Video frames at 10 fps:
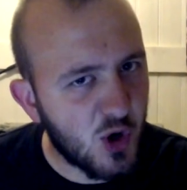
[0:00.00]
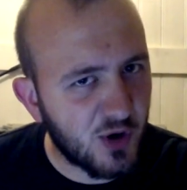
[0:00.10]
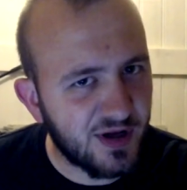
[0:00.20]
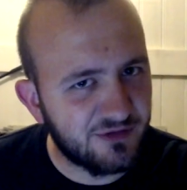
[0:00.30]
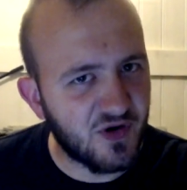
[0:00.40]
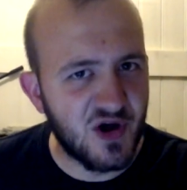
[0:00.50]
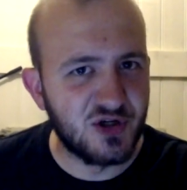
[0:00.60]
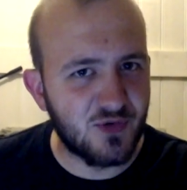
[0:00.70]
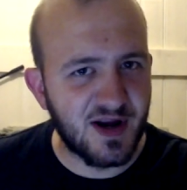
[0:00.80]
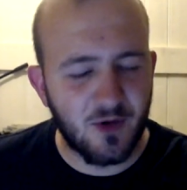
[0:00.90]
not enough
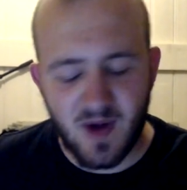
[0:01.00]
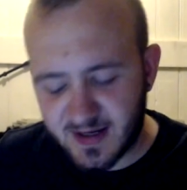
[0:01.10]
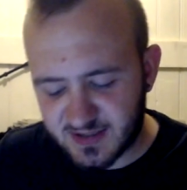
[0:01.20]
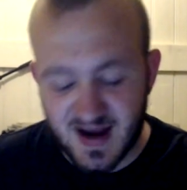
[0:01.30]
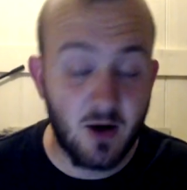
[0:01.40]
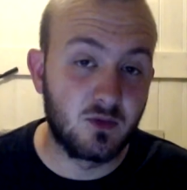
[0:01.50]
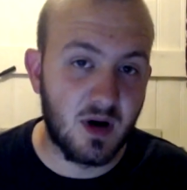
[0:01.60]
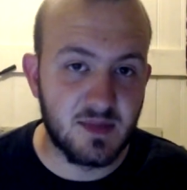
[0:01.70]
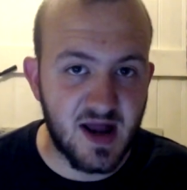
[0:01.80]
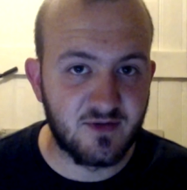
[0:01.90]
for Dracorex. So now
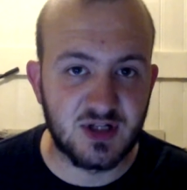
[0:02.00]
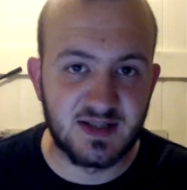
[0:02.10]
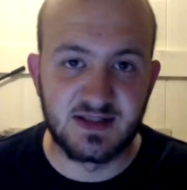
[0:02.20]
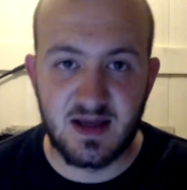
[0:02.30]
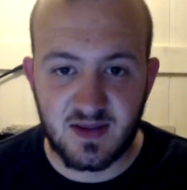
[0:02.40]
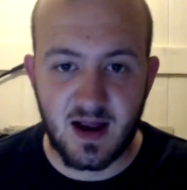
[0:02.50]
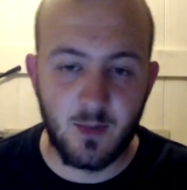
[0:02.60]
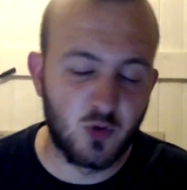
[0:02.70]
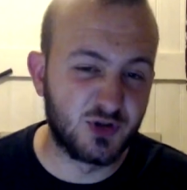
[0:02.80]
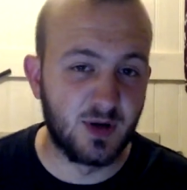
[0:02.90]
I'm going to have a chance to get that.
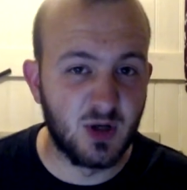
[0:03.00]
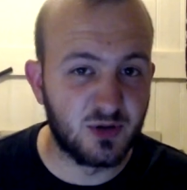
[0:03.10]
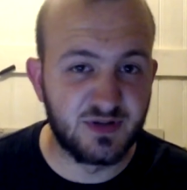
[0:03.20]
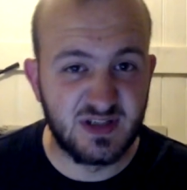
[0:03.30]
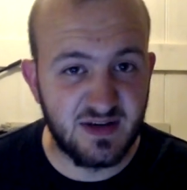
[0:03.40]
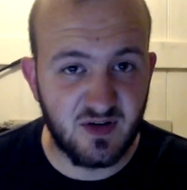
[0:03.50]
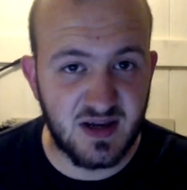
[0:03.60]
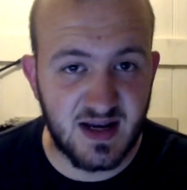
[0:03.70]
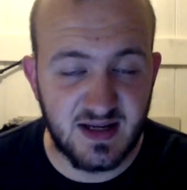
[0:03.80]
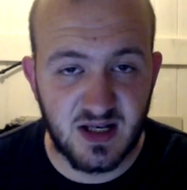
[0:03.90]
I'm also going to look to see if I
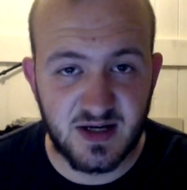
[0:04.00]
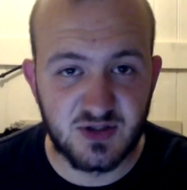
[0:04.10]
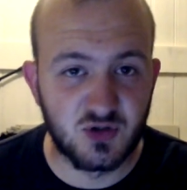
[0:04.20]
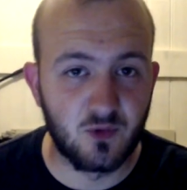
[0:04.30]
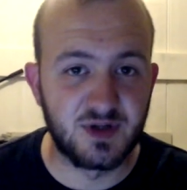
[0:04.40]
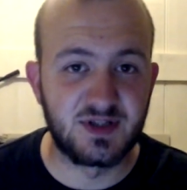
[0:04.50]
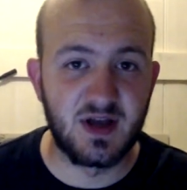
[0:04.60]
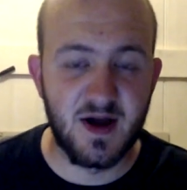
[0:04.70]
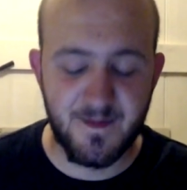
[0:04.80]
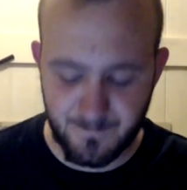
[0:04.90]
can get any Alicosaurus.